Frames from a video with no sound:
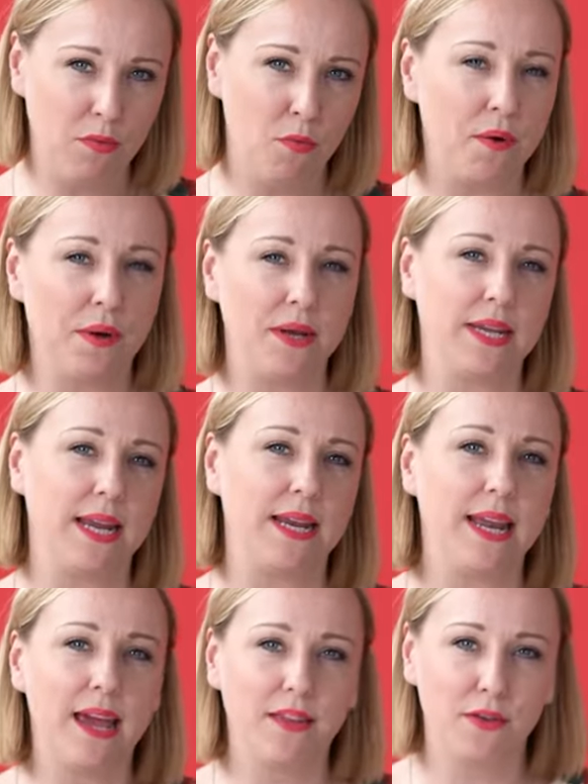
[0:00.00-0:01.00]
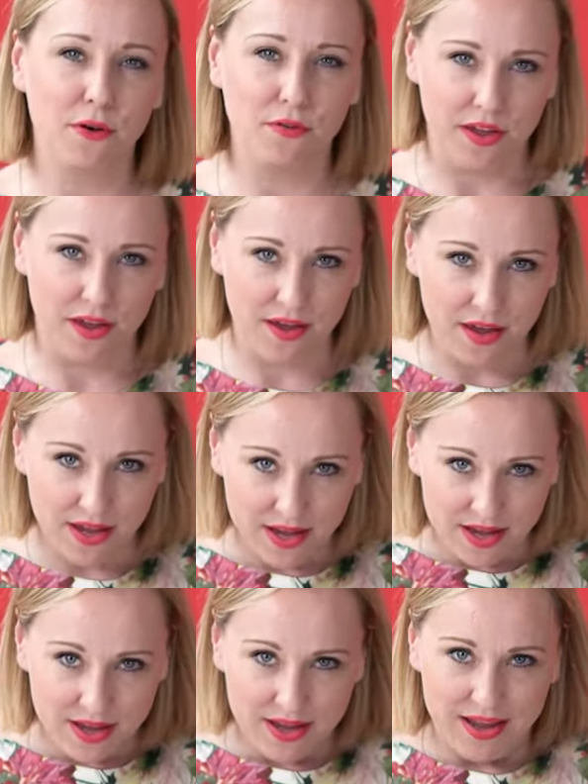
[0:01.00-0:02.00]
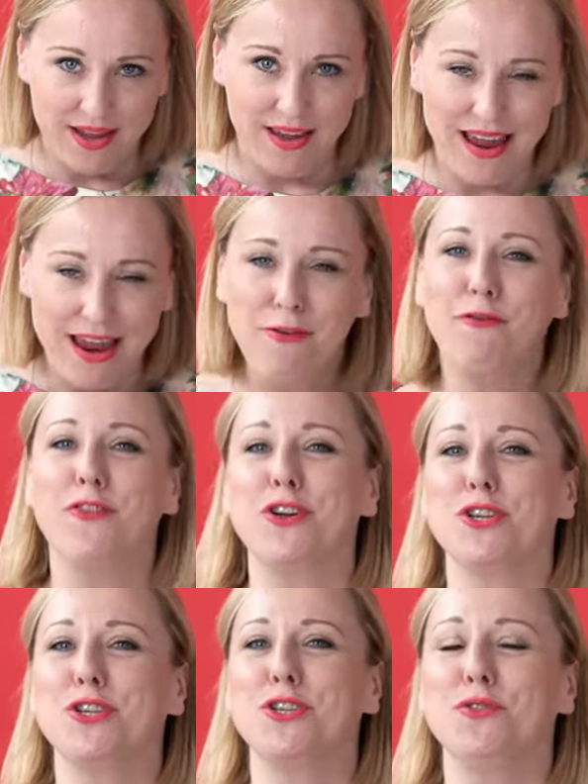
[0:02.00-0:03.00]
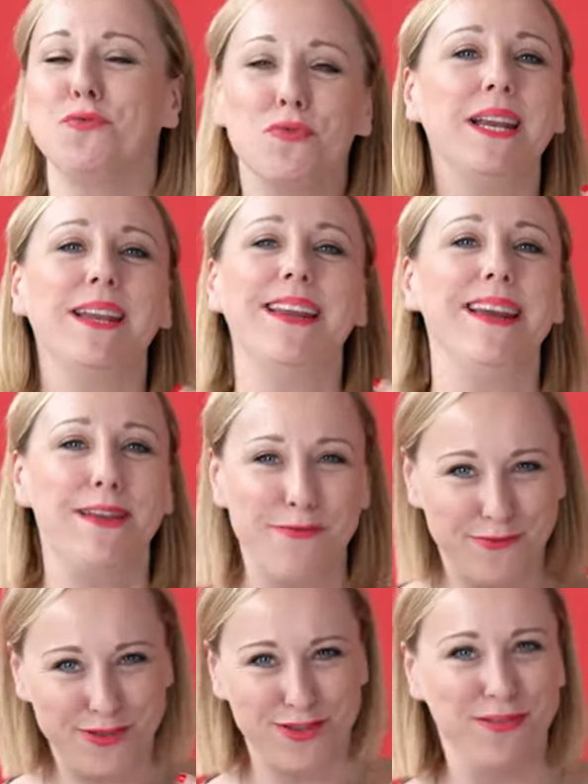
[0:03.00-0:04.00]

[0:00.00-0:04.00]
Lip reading: where it can gather the effort to really lift